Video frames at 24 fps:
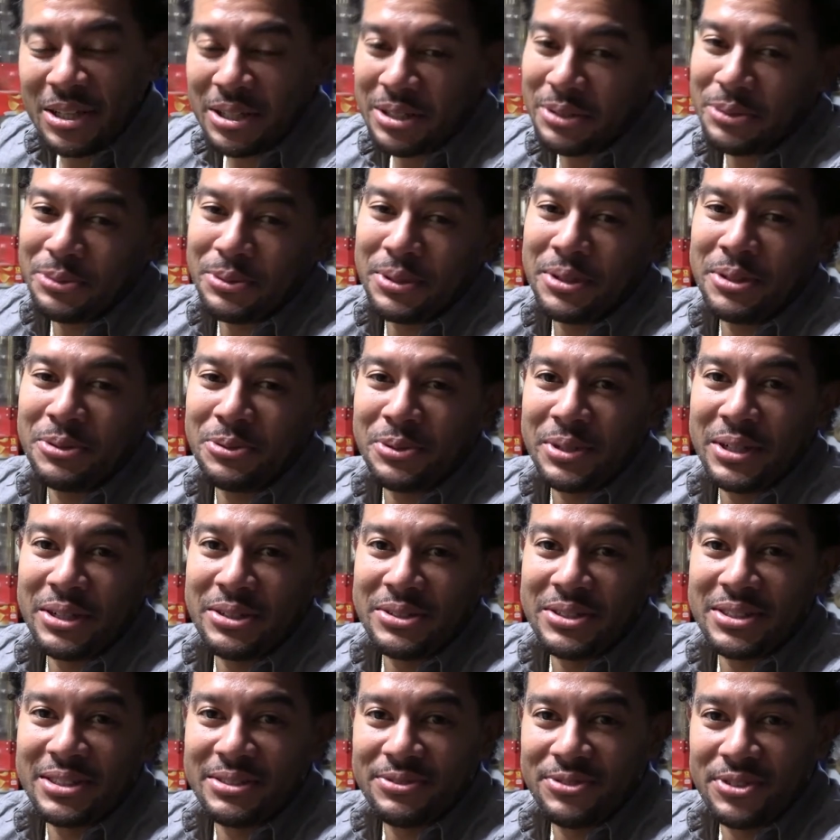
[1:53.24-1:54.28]
What
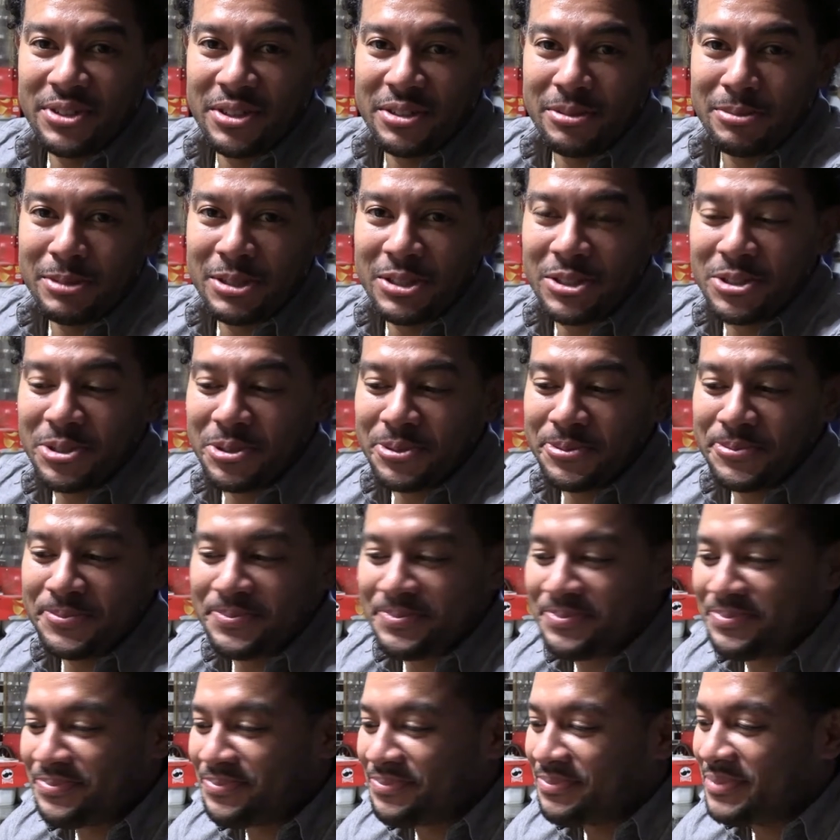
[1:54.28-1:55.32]
else is for them to do?
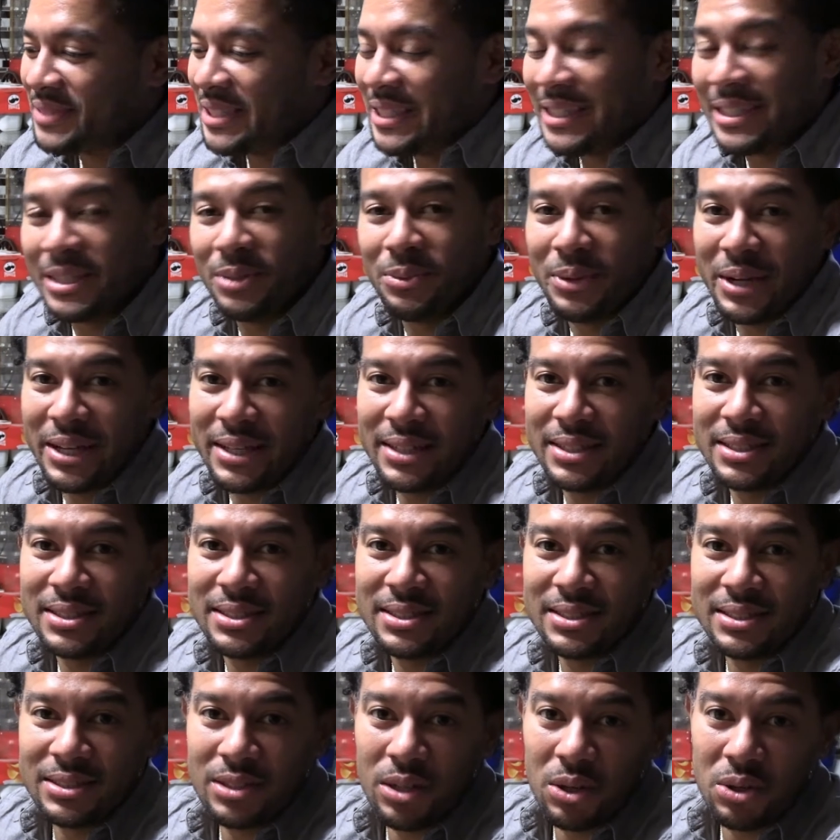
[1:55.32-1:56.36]
Anyway,
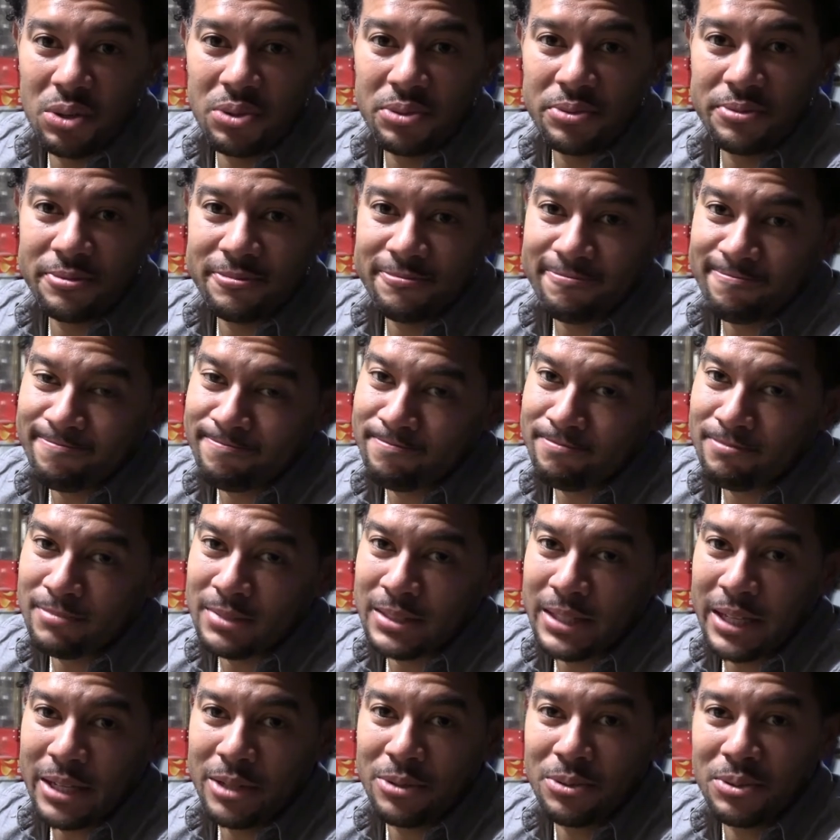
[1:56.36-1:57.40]
so
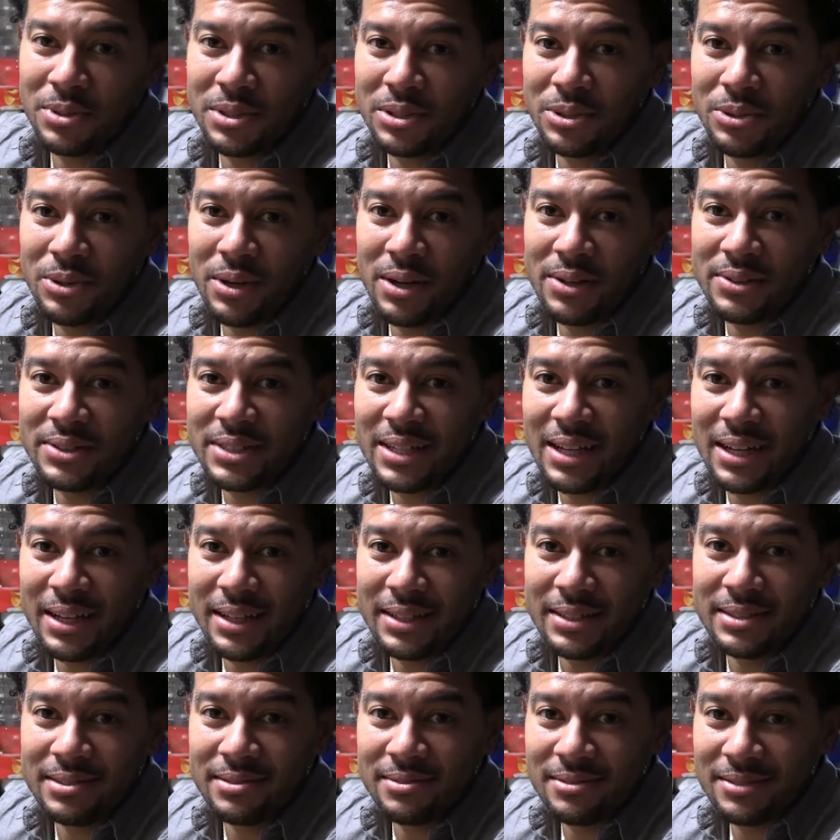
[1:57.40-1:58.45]
they didn't want to go
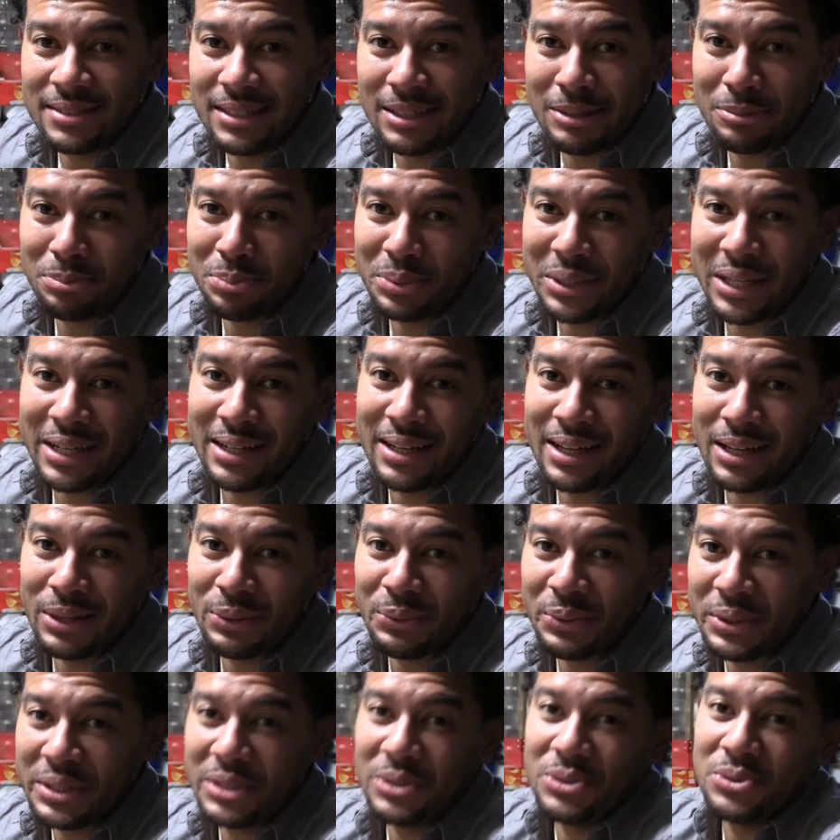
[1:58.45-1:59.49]
outside and play like
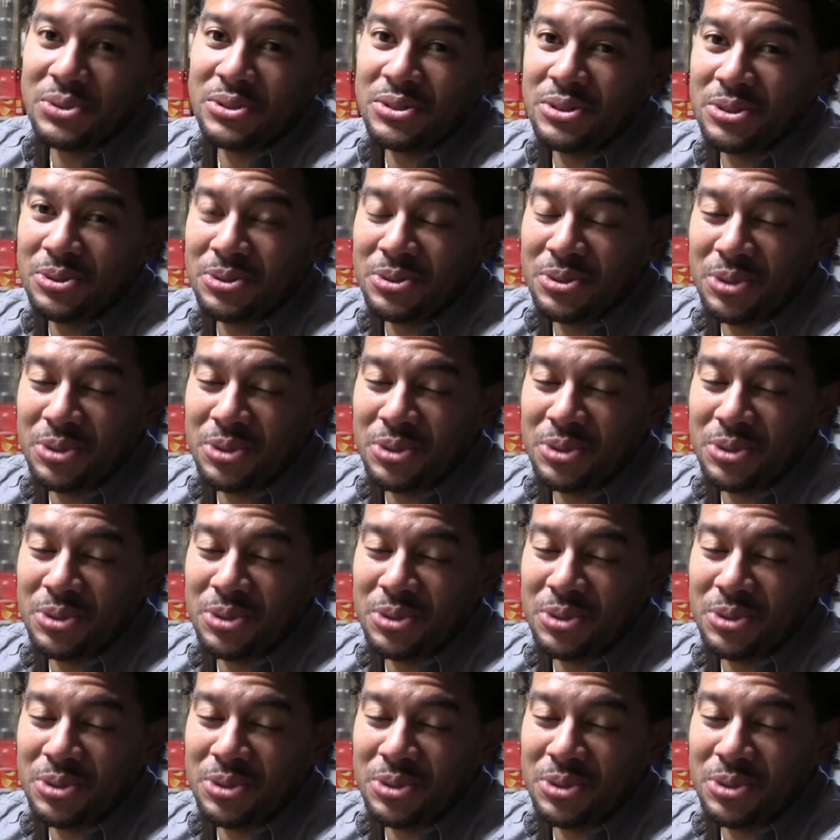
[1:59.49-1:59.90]
we used to,